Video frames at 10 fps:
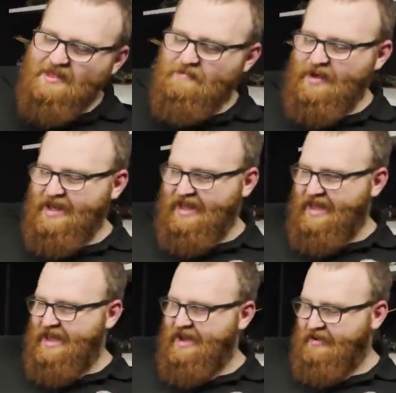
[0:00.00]
But
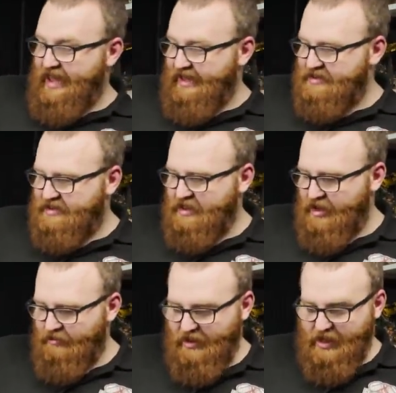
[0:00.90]
uh, okay,
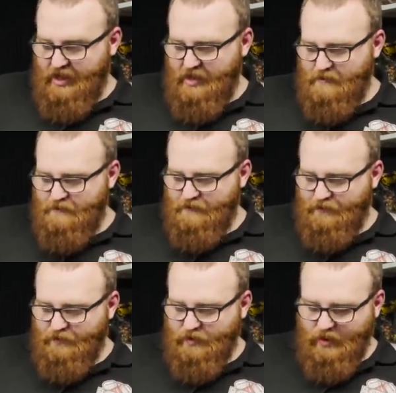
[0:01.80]
so
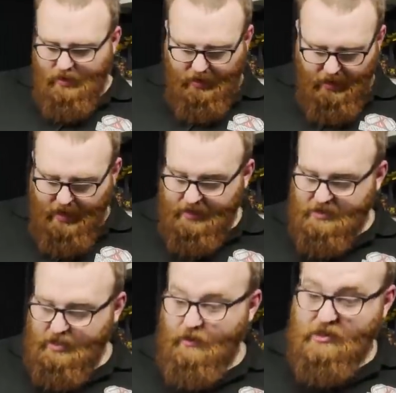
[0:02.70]
um, yeah, so